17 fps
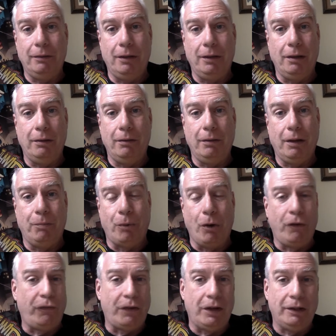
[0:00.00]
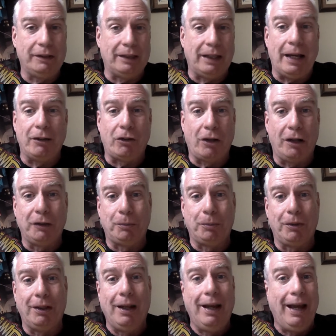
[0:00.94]
a, a boyfriend slash
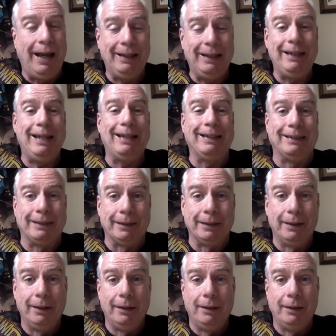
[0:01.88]
husband and kids.